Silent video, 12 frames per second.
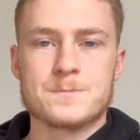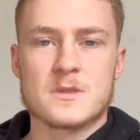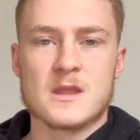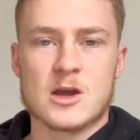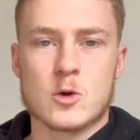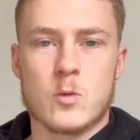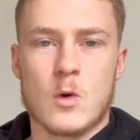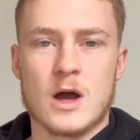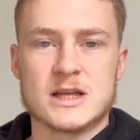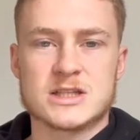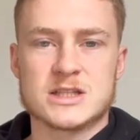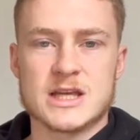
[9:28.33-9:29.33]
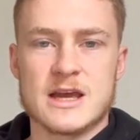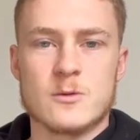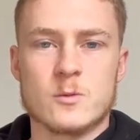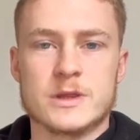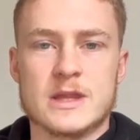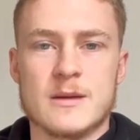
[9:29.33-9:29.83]
They're quite
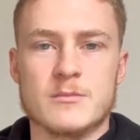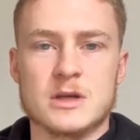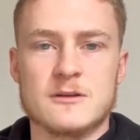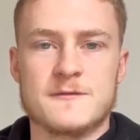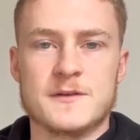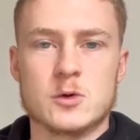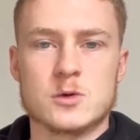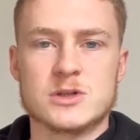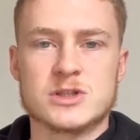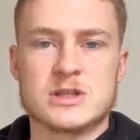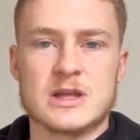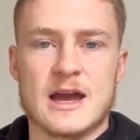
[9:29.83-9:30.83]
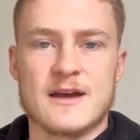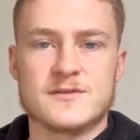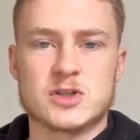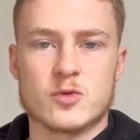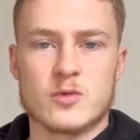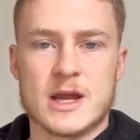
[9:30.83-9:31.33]
set with their midfielders. They have
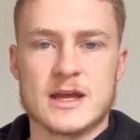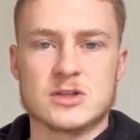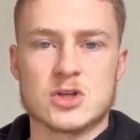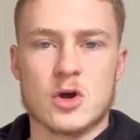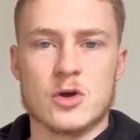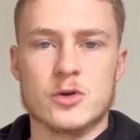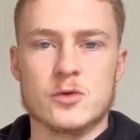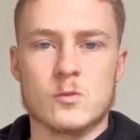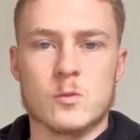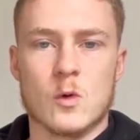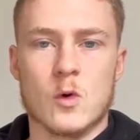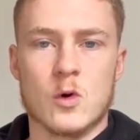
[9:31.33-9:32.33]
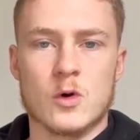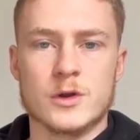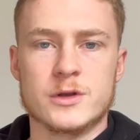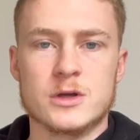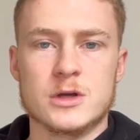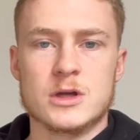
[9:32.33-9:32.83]
Taranto,
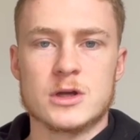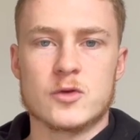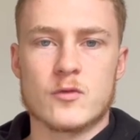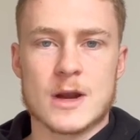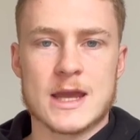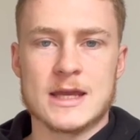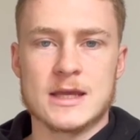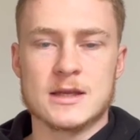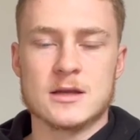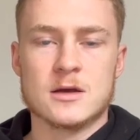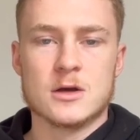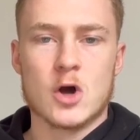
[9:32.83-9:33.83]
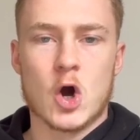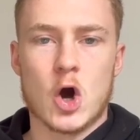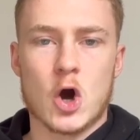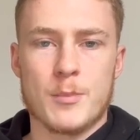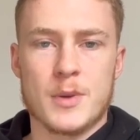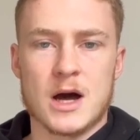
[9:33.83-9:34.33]
Ward, Green,
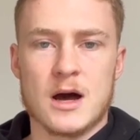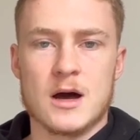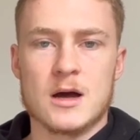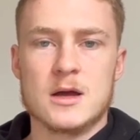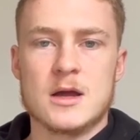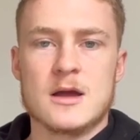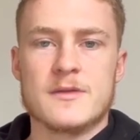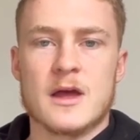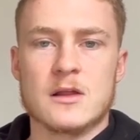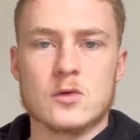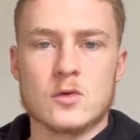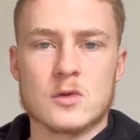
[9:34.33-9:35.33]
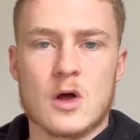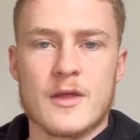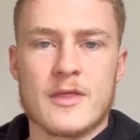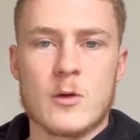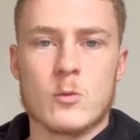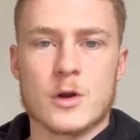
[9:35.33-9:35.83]
Hopper. They look
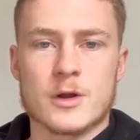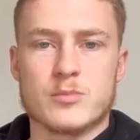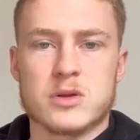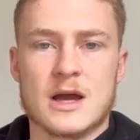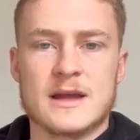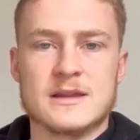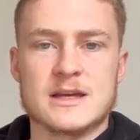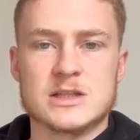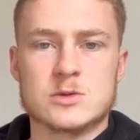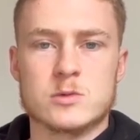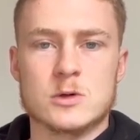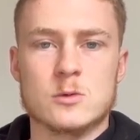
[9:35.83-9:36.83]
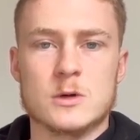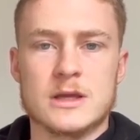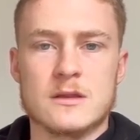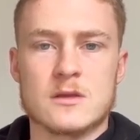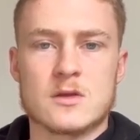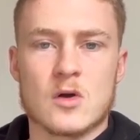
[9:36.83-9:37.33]
like they want to play these real
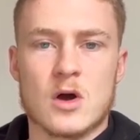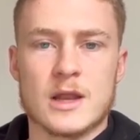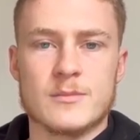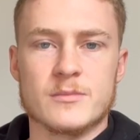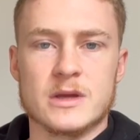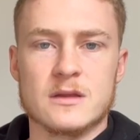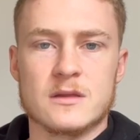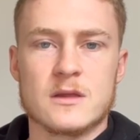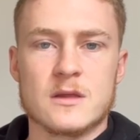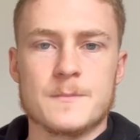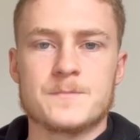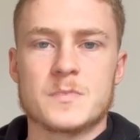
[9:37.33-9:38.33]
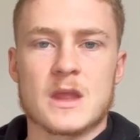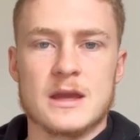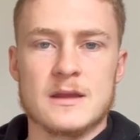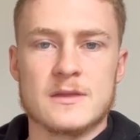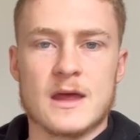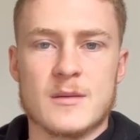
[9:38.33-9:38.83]
inside mids
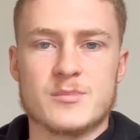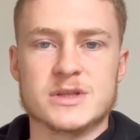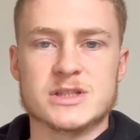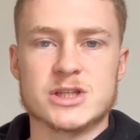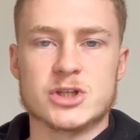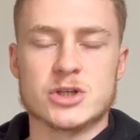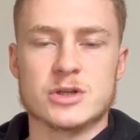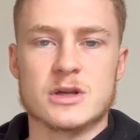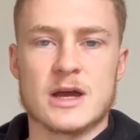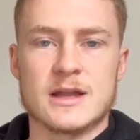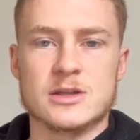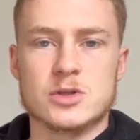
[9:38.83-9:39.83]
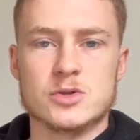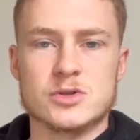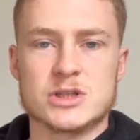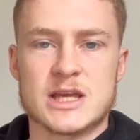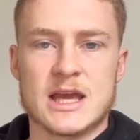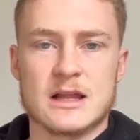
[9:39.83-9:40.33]
in that position and
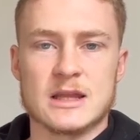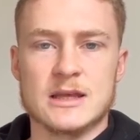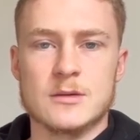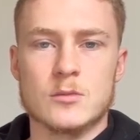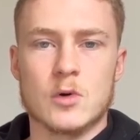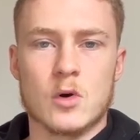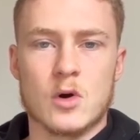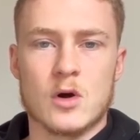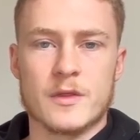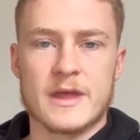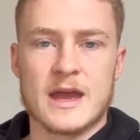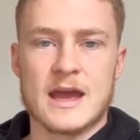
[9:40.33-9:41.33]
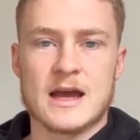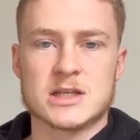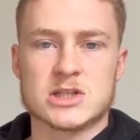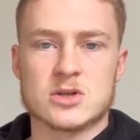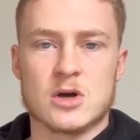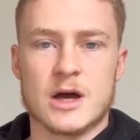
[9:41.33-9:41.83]
use Kelly more on the
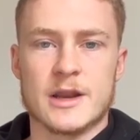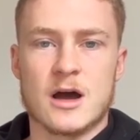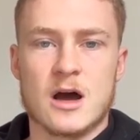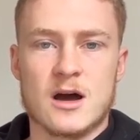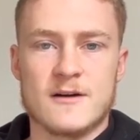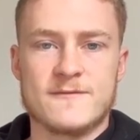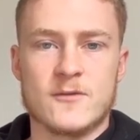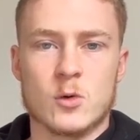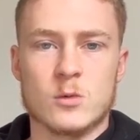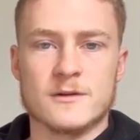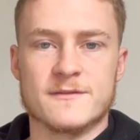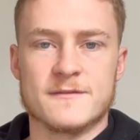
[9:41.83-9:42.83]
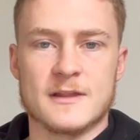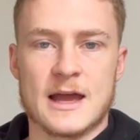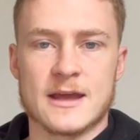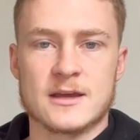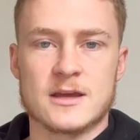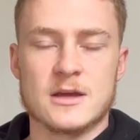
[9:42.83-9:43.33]
outside, half forward
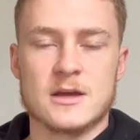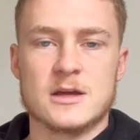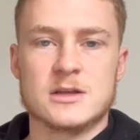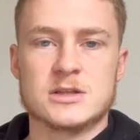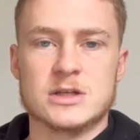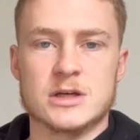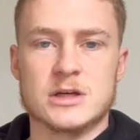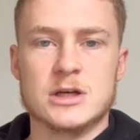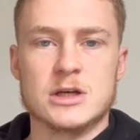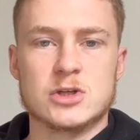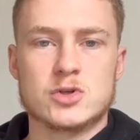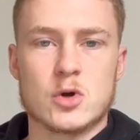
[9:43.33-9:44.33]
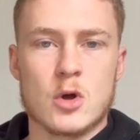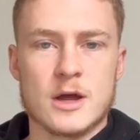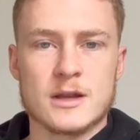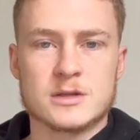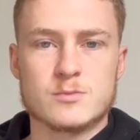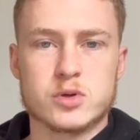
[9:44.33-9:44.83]
flank, to
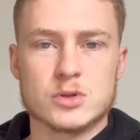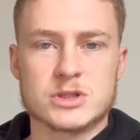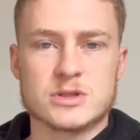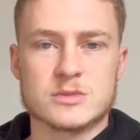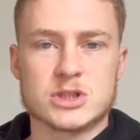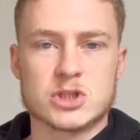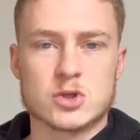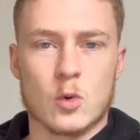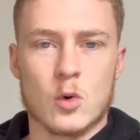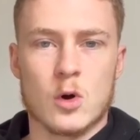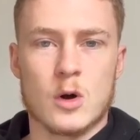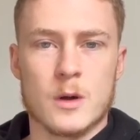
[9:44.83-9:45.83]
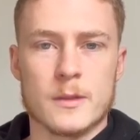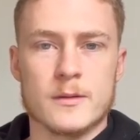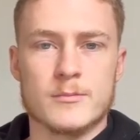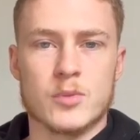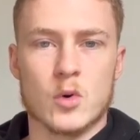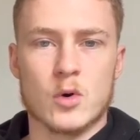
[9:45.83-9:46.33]
try and put some score on the
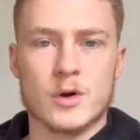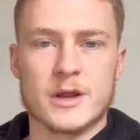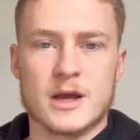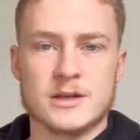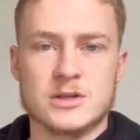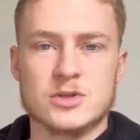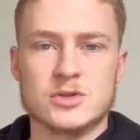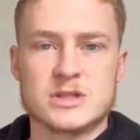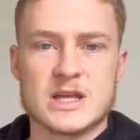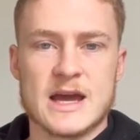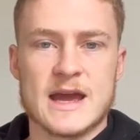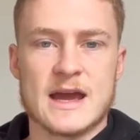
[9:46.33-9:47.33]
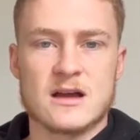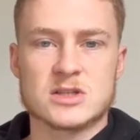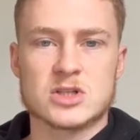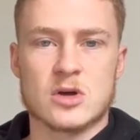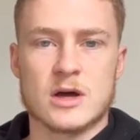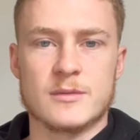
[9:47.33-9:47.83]
board and use that
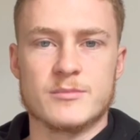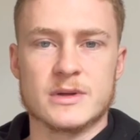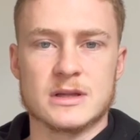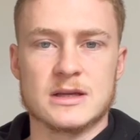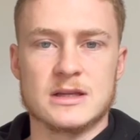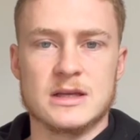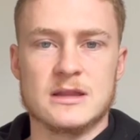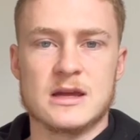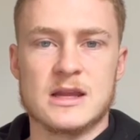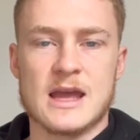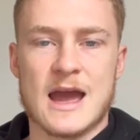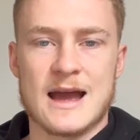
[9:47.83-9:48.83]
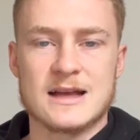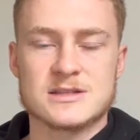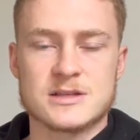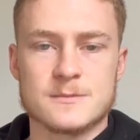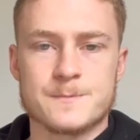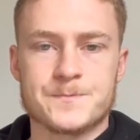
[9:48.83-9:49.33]
outside ability that he
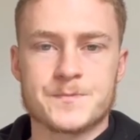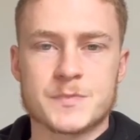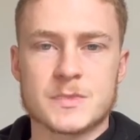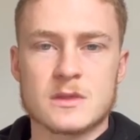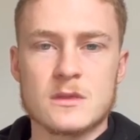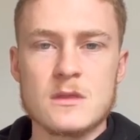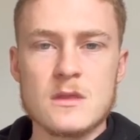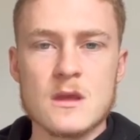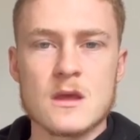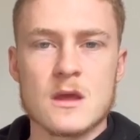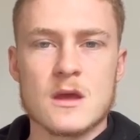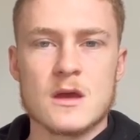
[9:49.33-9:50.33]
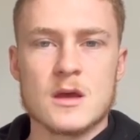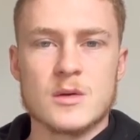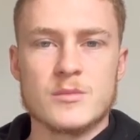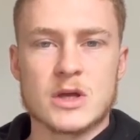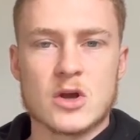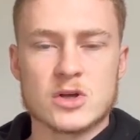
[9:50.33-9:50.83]
has.
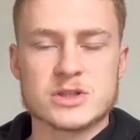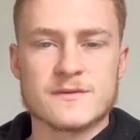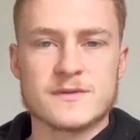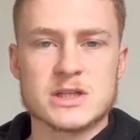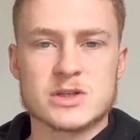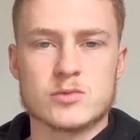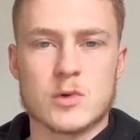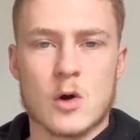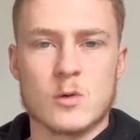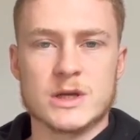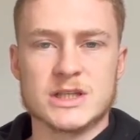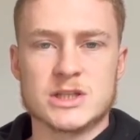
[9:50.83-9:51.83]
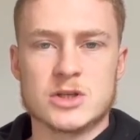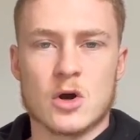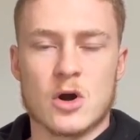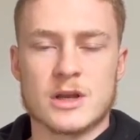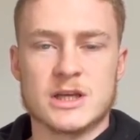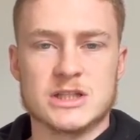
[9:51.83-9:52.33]
because of this role he's
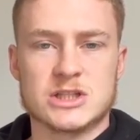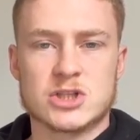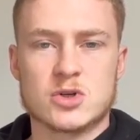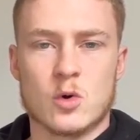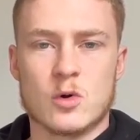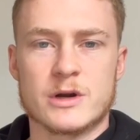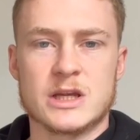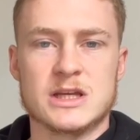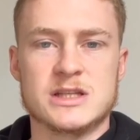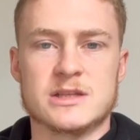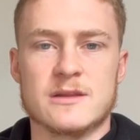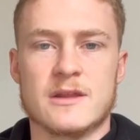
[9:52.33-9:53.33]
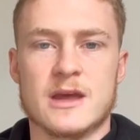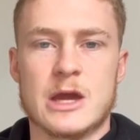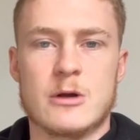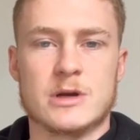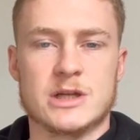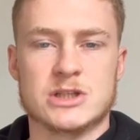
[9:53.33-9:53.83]
got, his scoring isn't
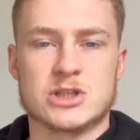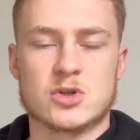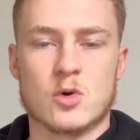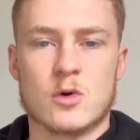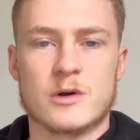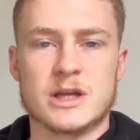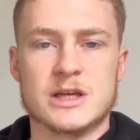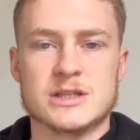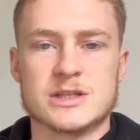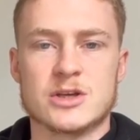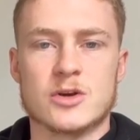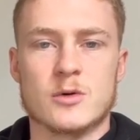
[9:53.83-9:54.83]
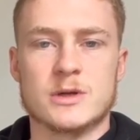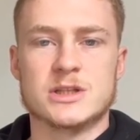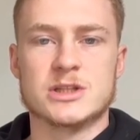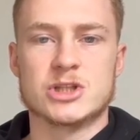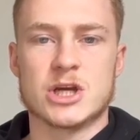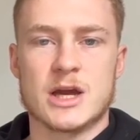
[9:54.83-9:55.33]
there, and his scoring isn't going
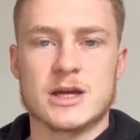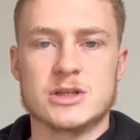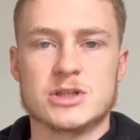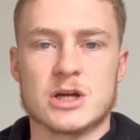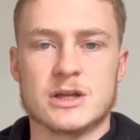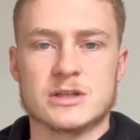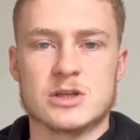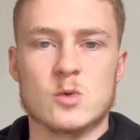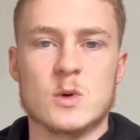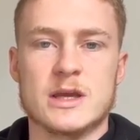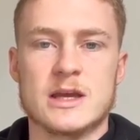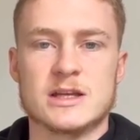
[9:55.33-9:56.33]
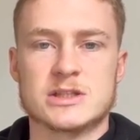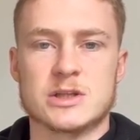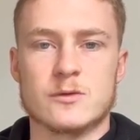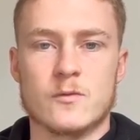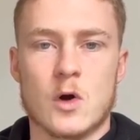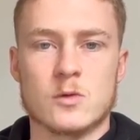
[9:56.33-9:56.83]
to change until he gets
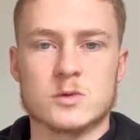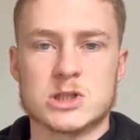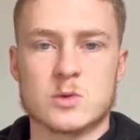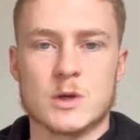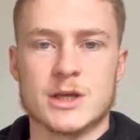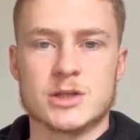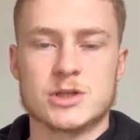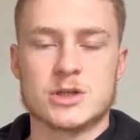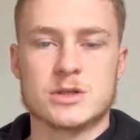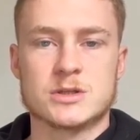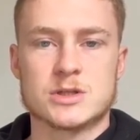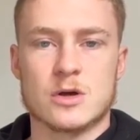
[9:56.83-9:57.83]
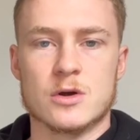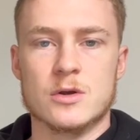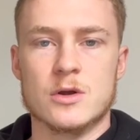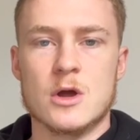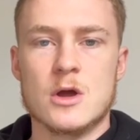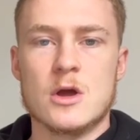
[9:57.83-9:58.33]
the role switch.
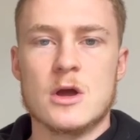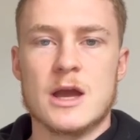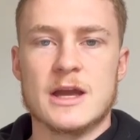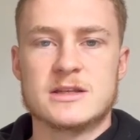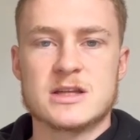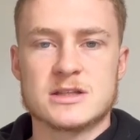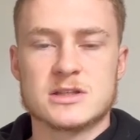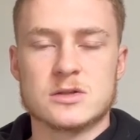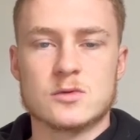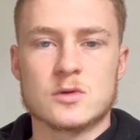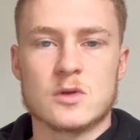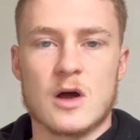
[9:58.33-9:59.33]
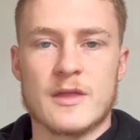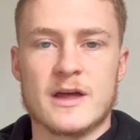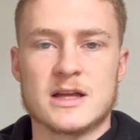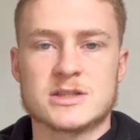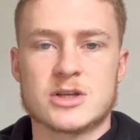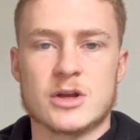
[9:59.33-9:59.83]
So it doesn't look like
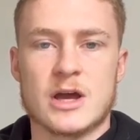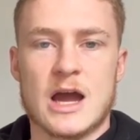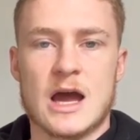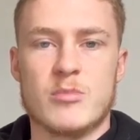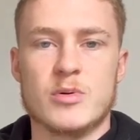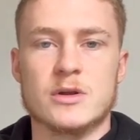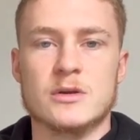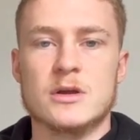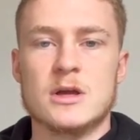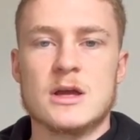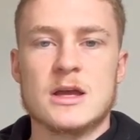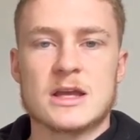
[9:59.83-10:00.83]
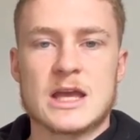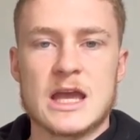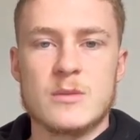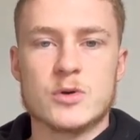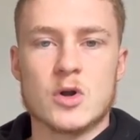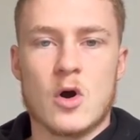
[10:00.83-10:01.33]
that's going to happen.
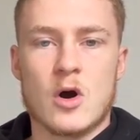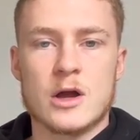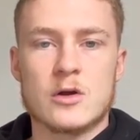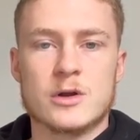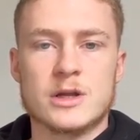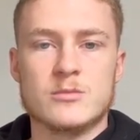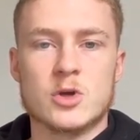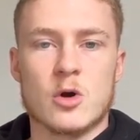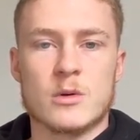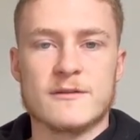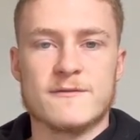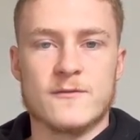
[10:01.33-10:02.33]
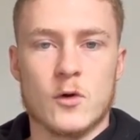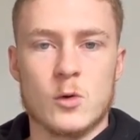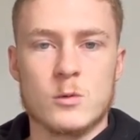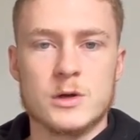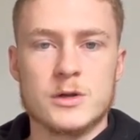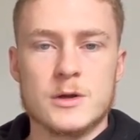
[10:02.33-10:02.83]
Keep an eye on him going
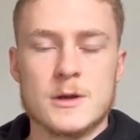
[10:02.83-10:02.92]
forward.